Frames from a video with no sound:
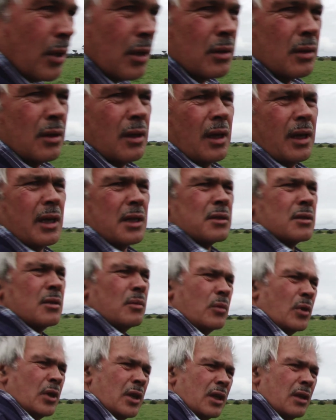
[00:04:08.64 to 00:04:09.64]
to ask
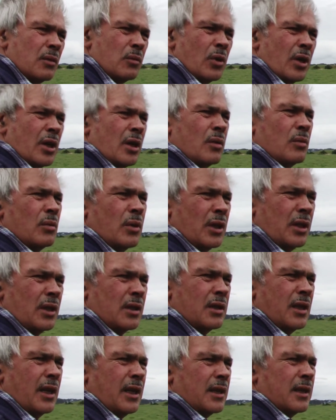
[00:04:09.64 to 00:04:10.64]
him why he
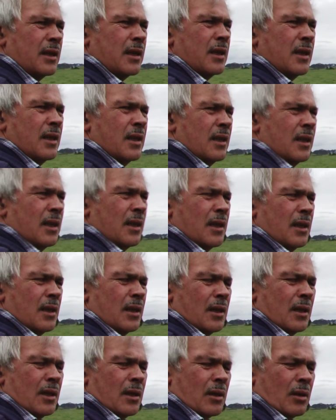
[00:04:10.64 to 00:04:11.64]
had done,
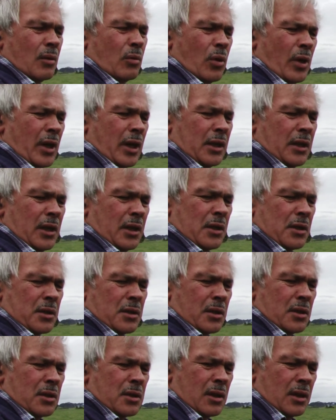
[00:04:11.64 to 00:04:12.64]
and why he had done this.
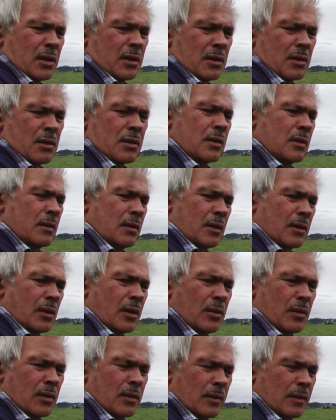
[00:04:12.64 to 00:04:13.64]
I said,
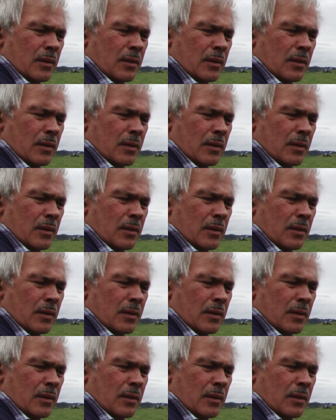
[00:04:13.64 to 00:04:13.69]
I